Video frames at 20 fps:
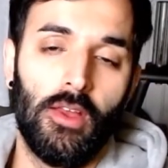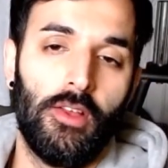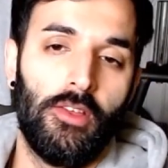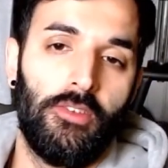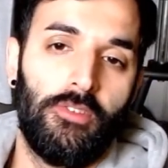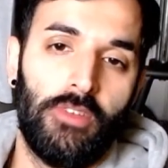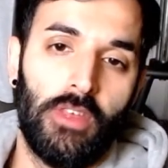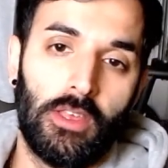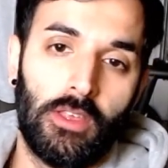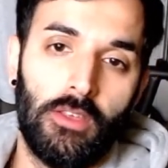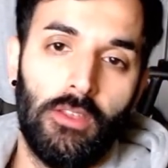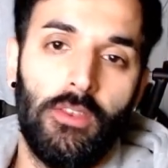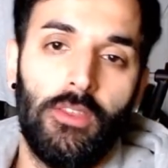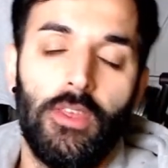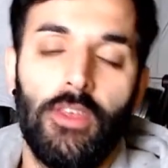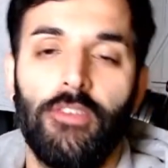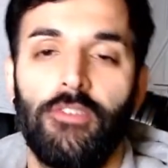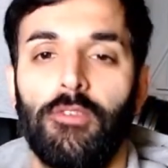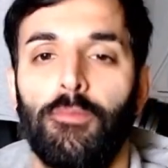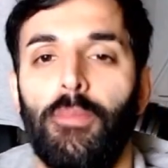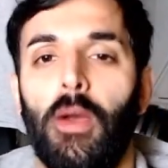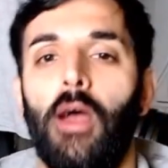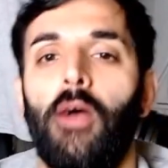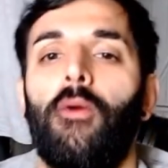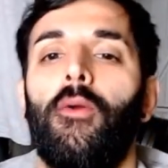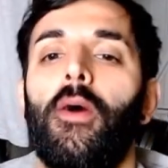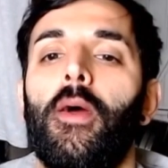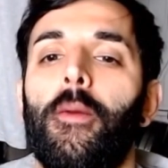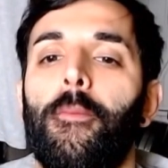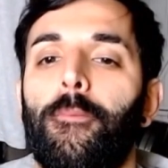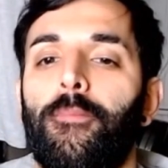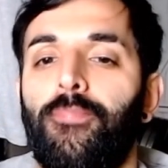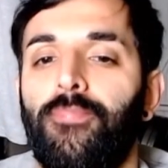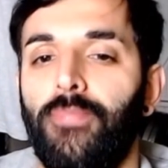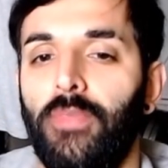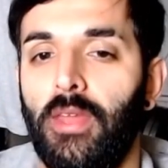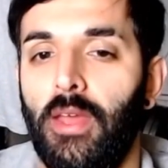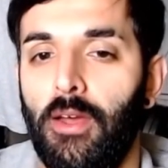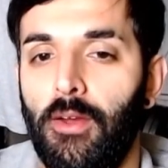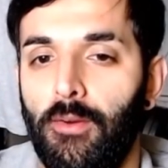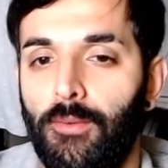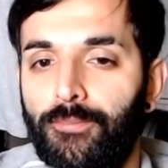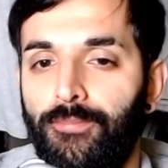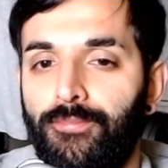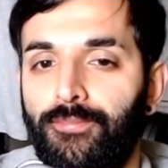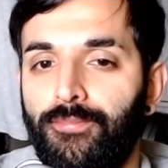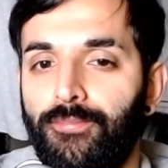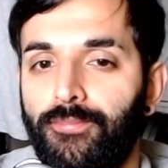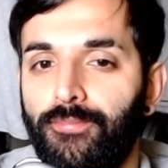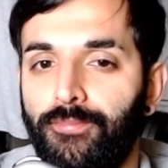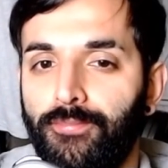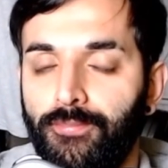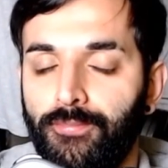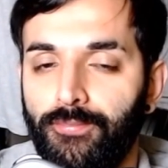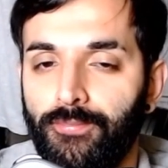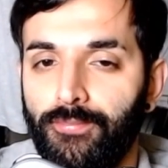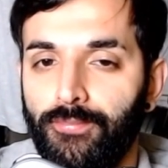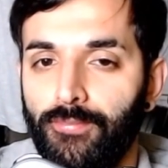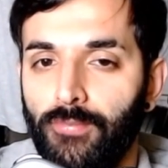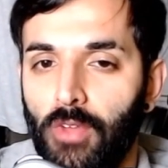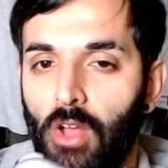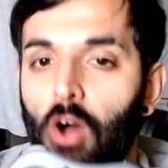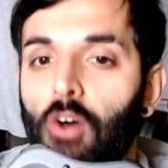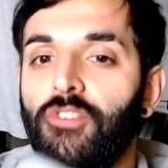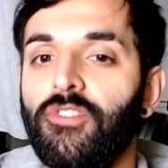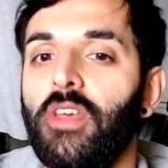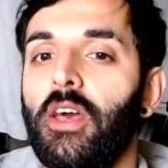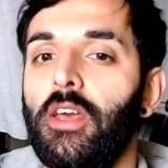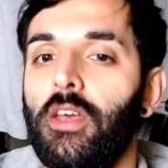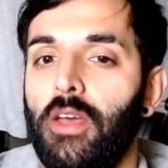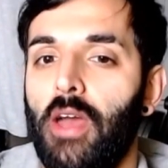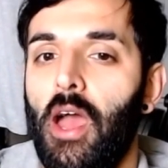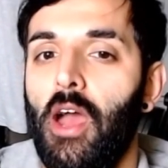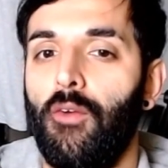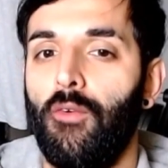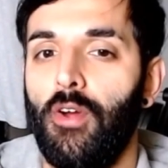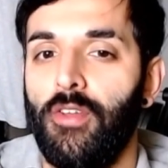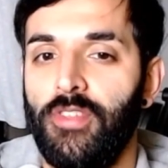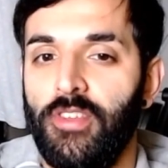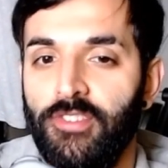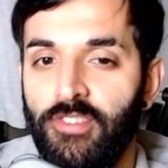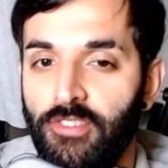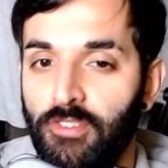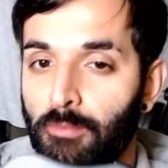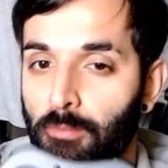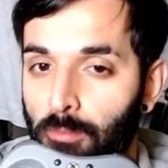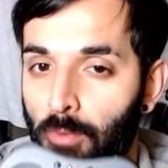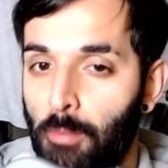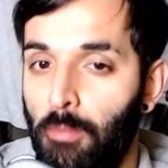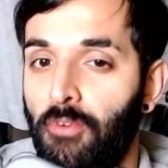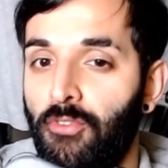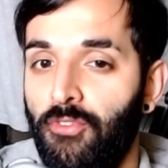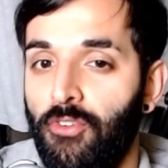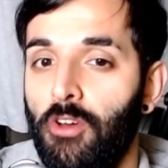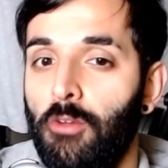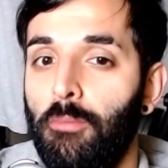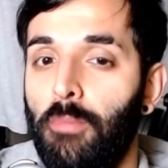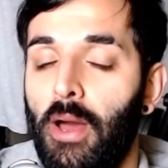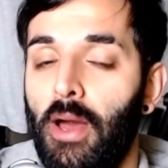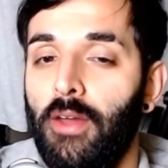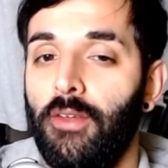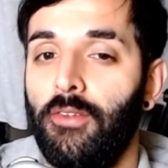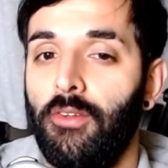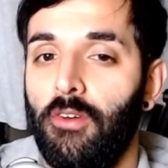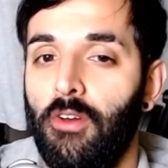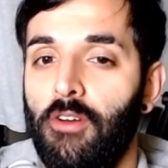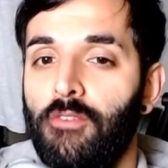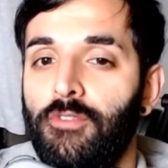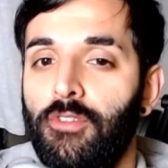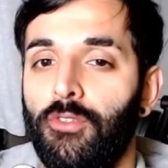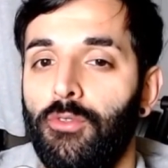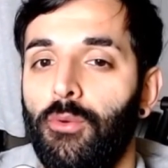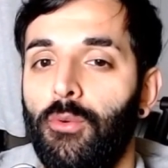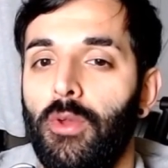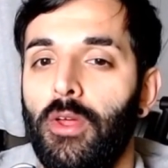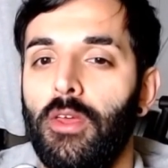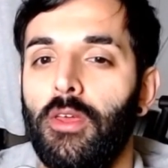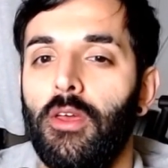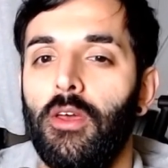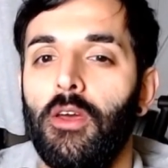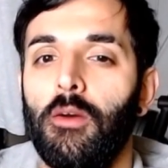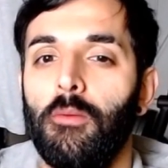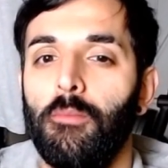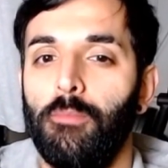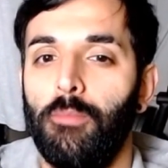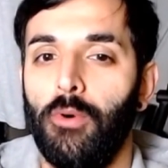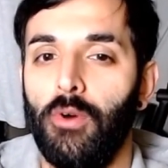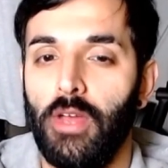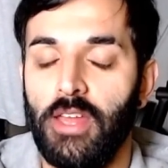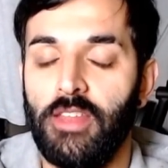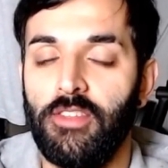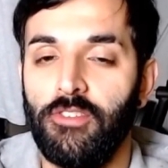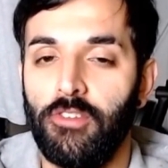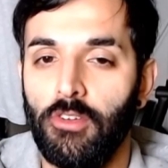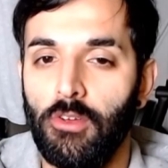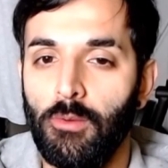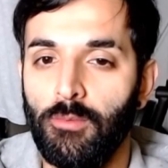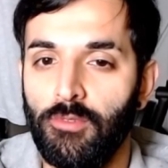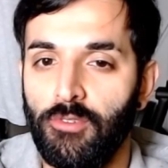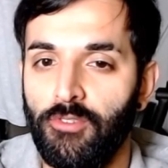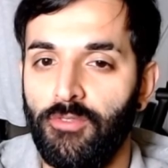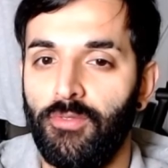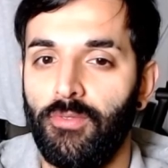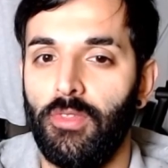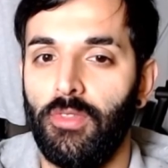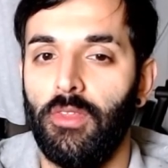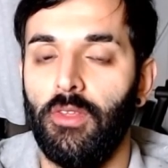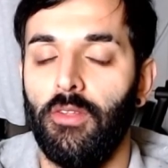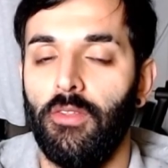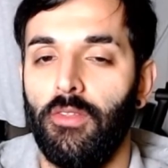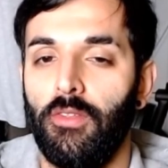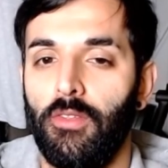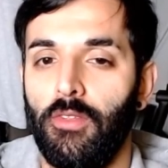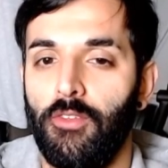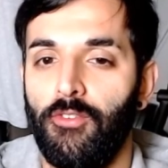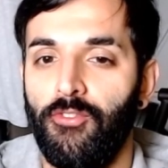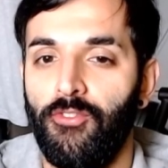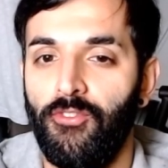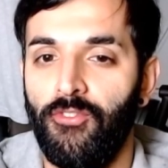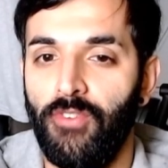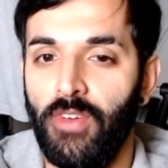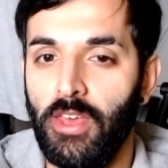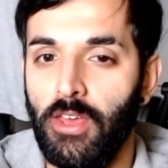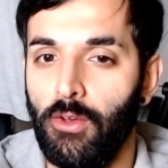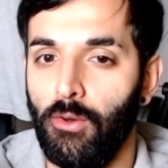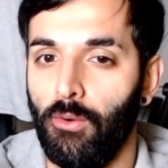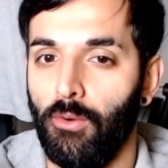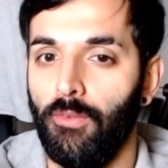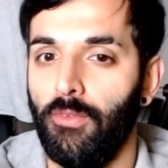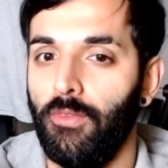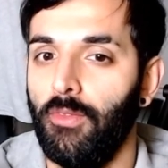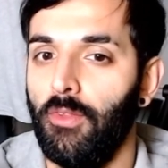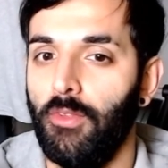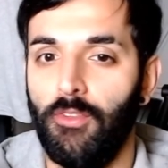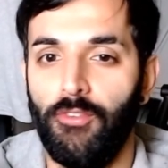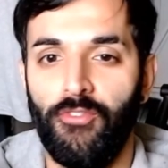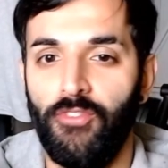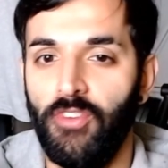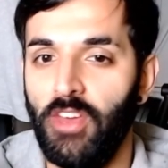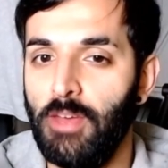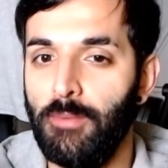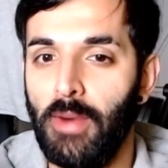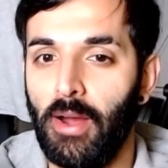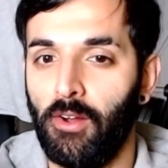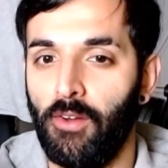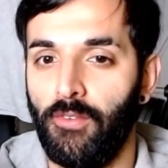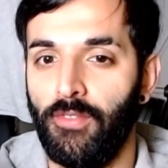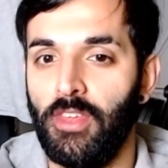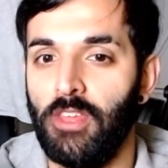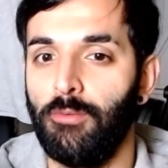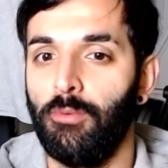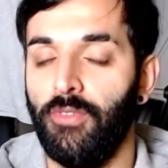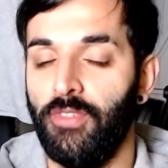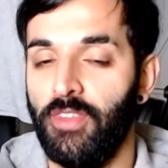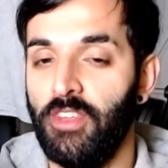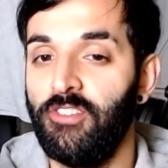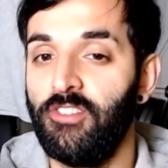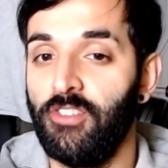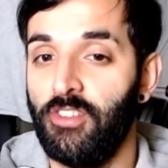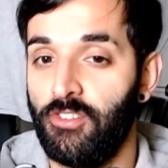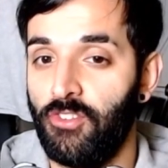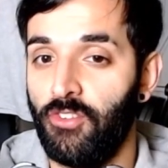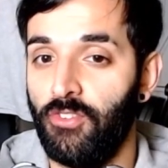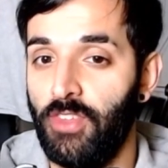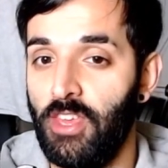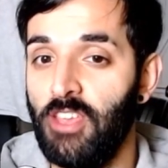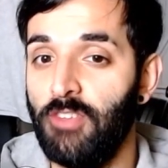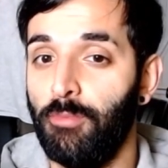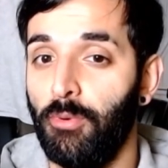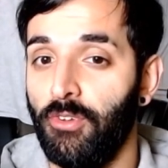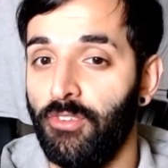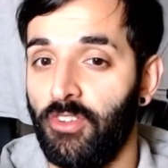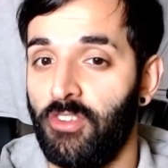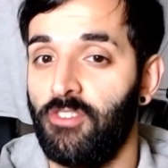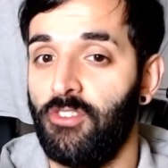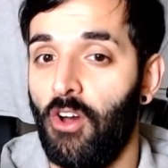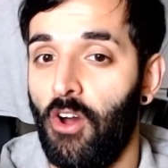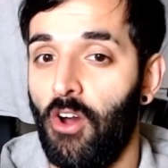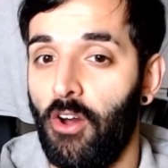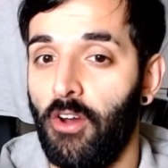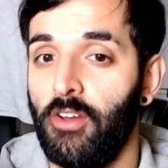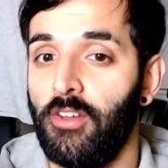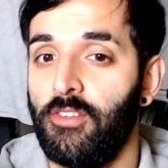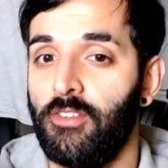Second is the PowerA. Now I'll say outright, this isn't my preferred pad of the three, but in terms of the feel, the feedback on these buttons, these buttons are